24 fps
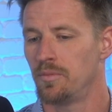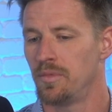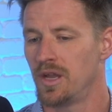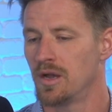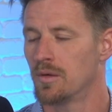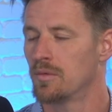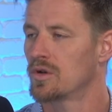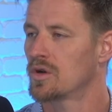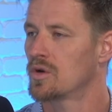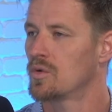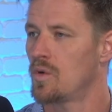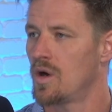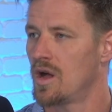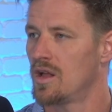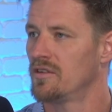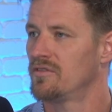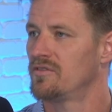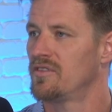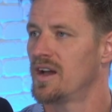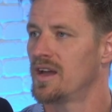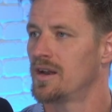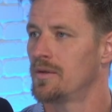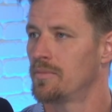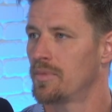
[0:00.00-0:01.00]
would be able to
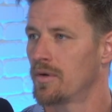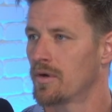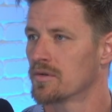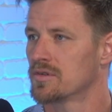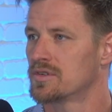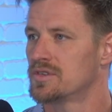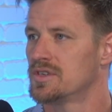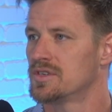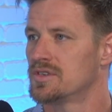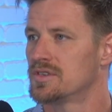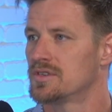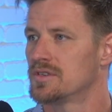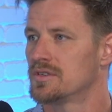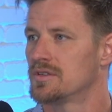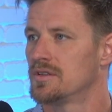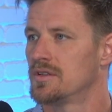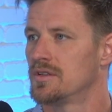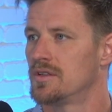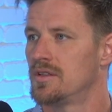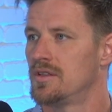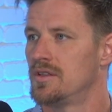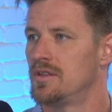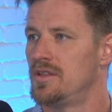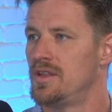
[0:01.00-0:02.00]
qualify to purchase
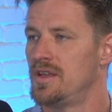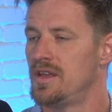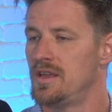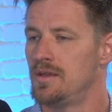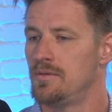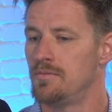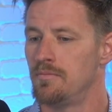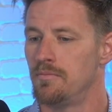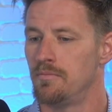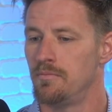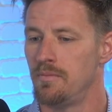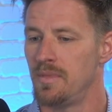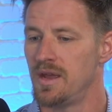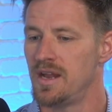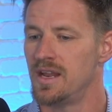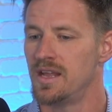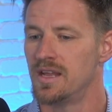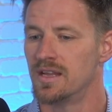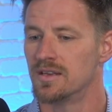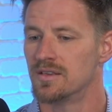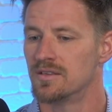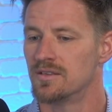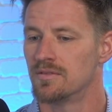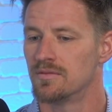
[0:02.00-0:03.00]
the
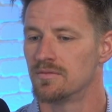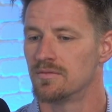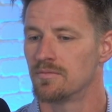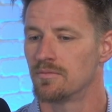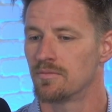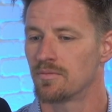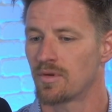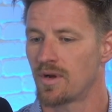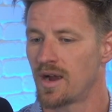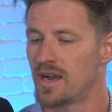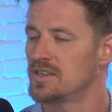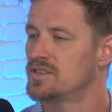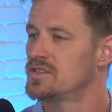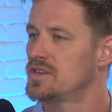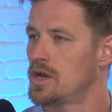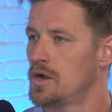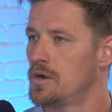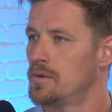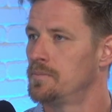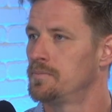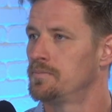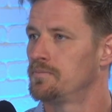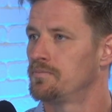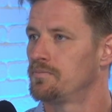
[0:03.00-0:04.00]
median price
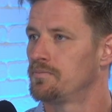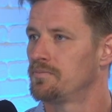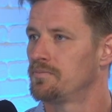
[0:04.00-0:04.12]
home.